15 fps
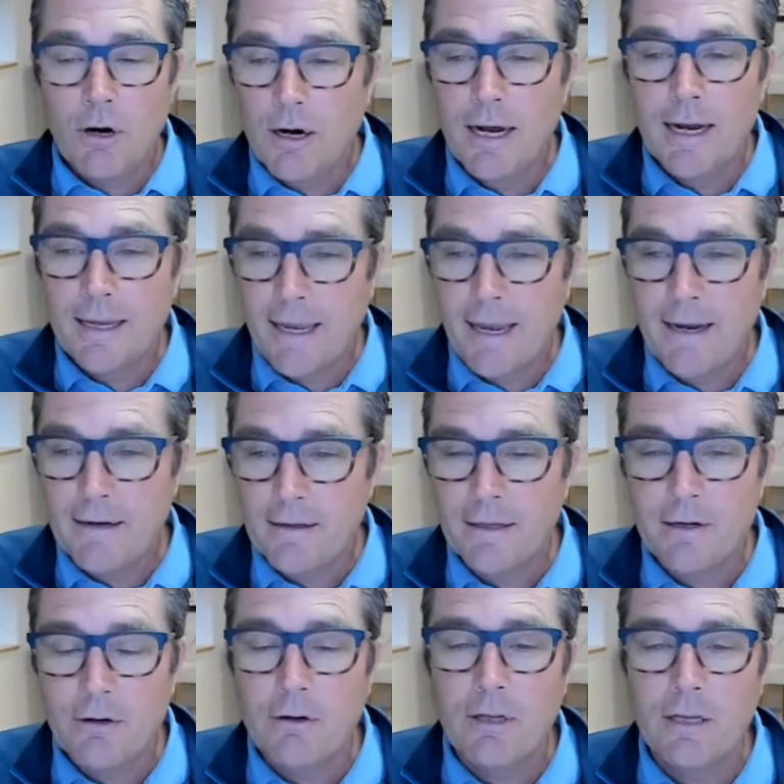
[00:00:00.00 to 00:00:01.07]
I can
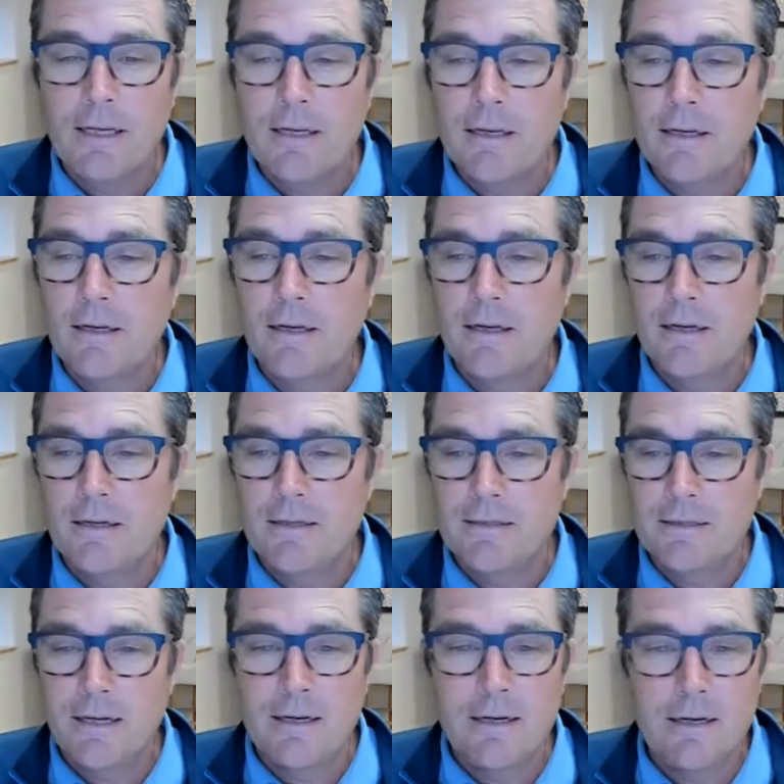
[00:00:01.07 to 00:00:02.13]
literally
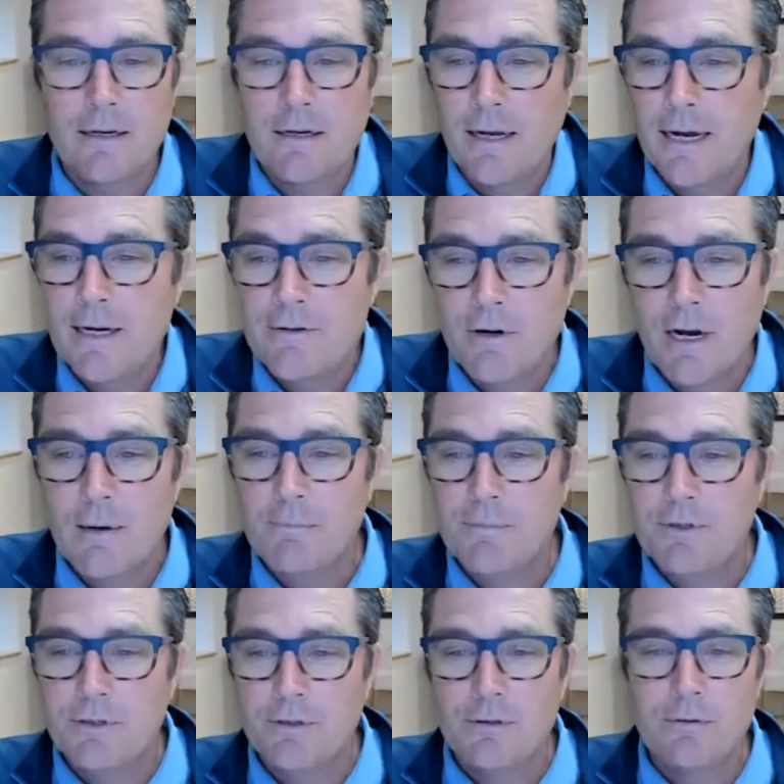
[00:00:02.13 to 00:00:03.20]
send an eye drop
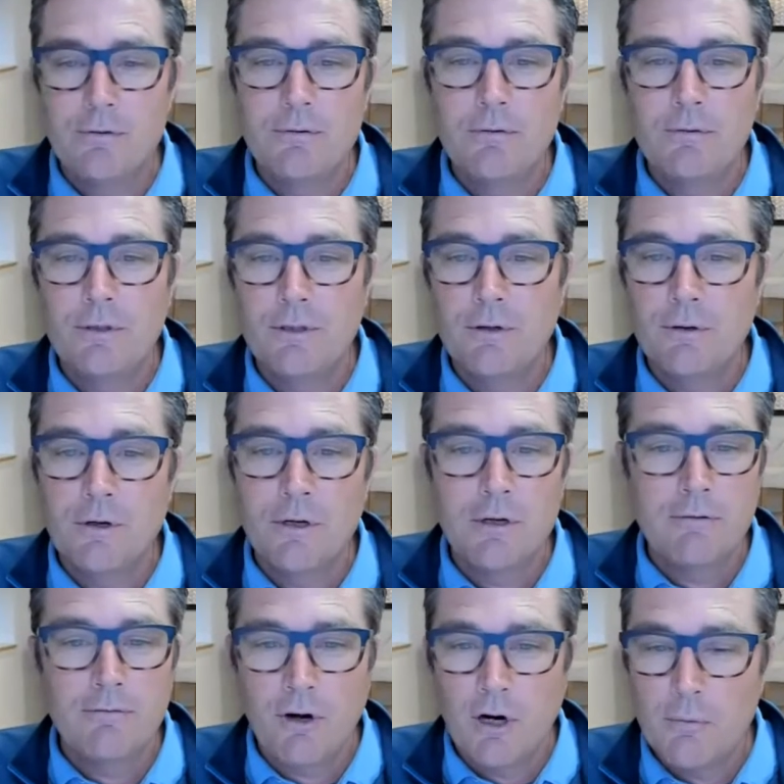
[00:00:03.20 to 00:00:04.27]
to
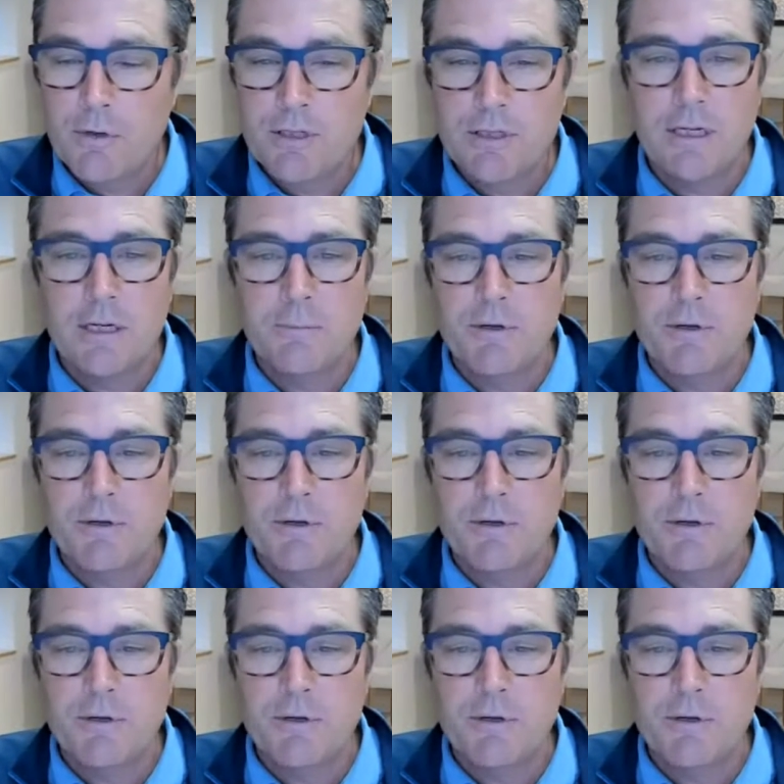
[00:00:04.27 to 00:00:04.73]
your pharmacy,